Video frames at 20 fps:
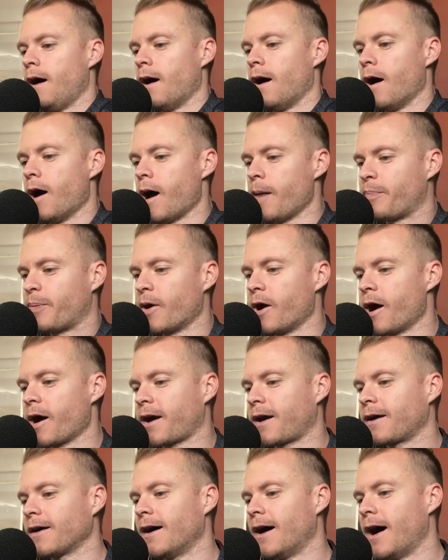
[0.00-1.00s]
All right,
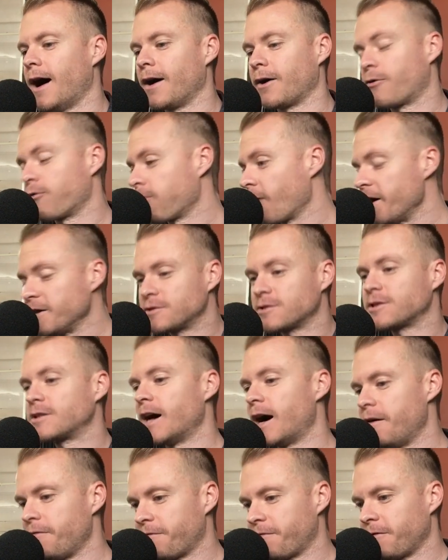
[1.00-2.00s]
Perk. Great
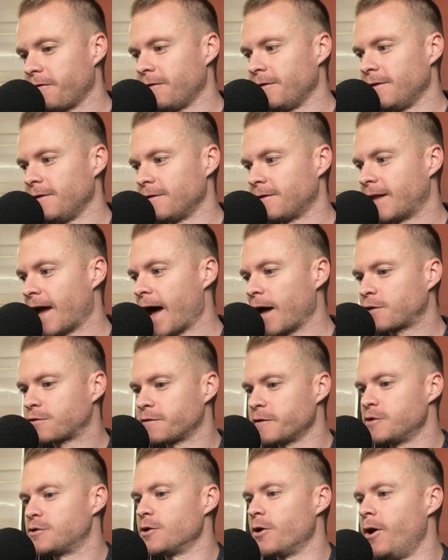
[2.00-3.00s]
stuff. Thanks
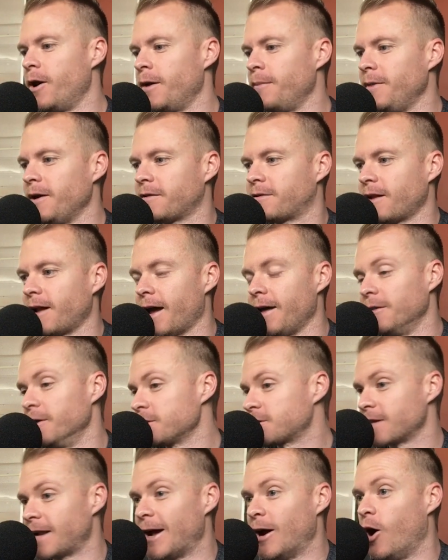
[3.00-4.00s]
for joining me today.
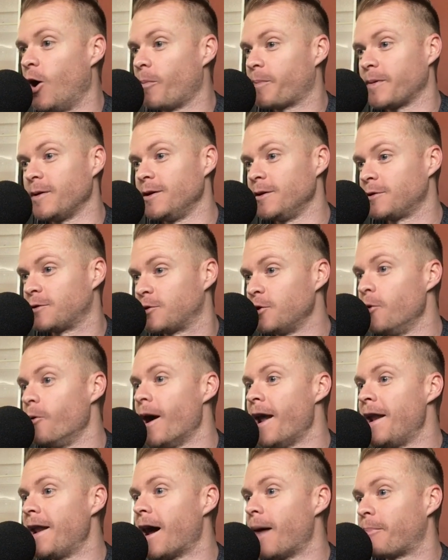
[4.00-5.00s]
Listen, I hope you do
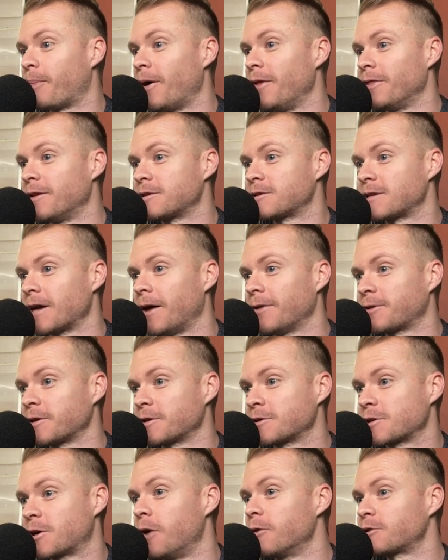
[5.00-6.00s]
end up on the
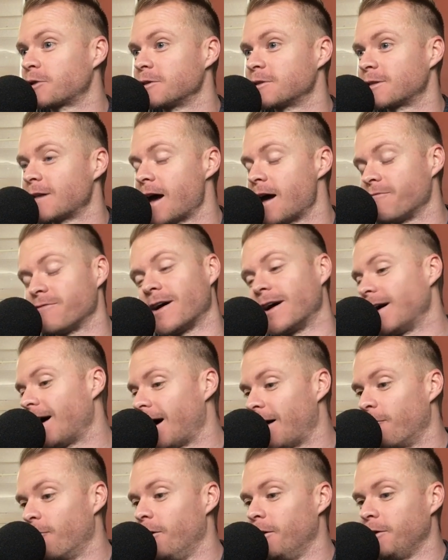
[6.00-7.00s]
Celtics coaching staff.
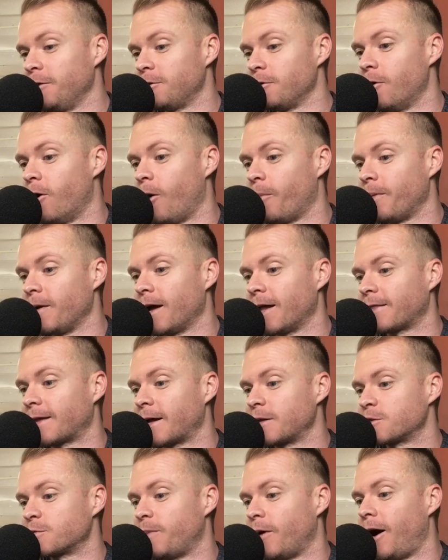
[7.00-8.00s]
I really do hope you get
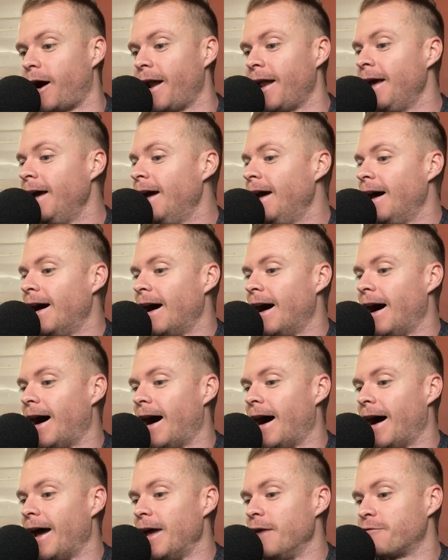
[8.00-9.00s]
that spot.
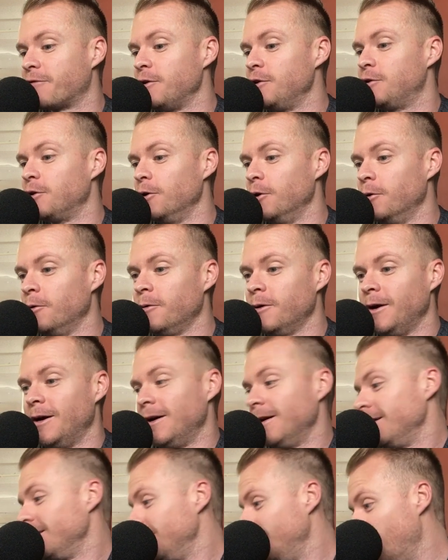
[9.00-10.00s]
If you do,
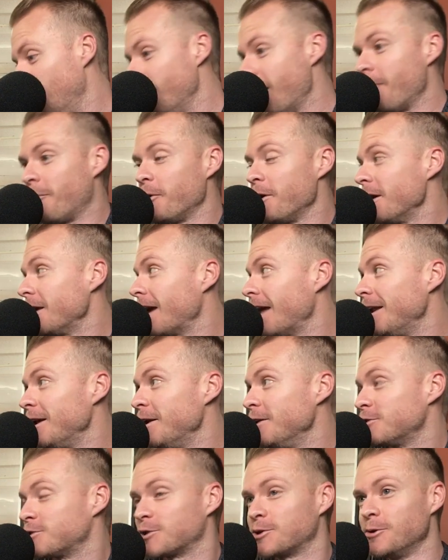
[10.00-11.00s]
maybe we can get
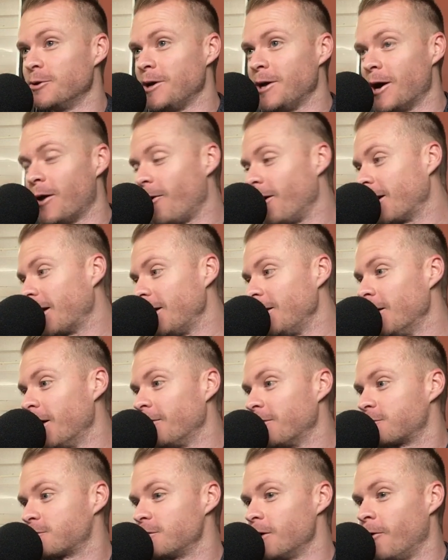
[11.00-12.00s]
you in studio or get you
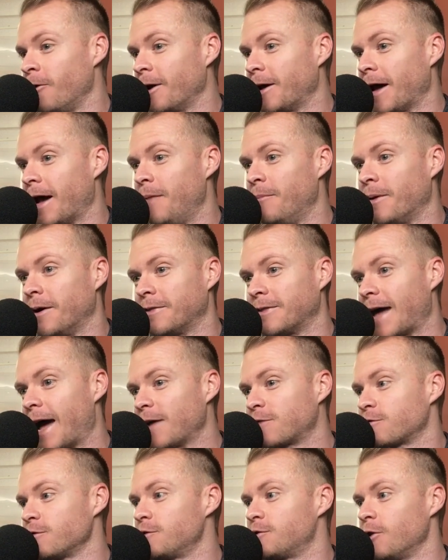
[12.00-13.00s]
on the show again. But
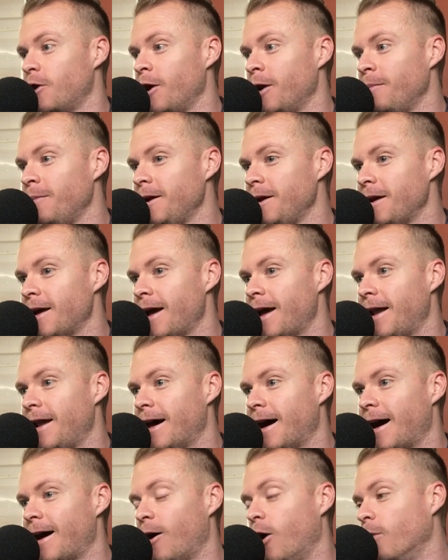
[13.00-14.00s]
thanks for joining me, and
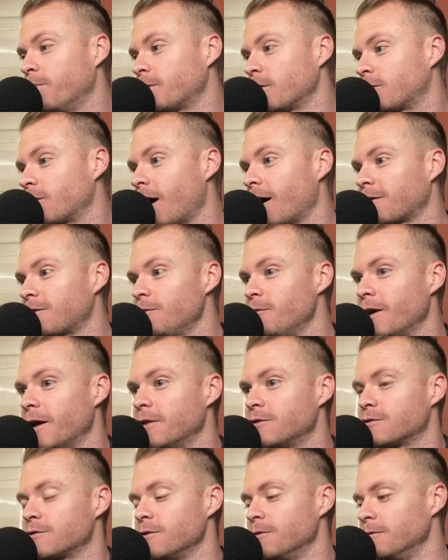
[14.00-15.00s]
hope to talk to you
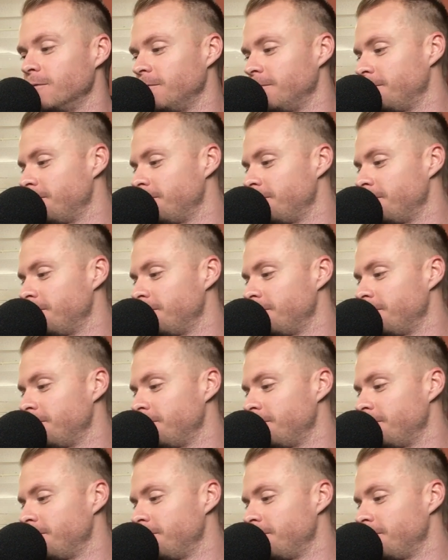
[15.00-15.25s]
again soon.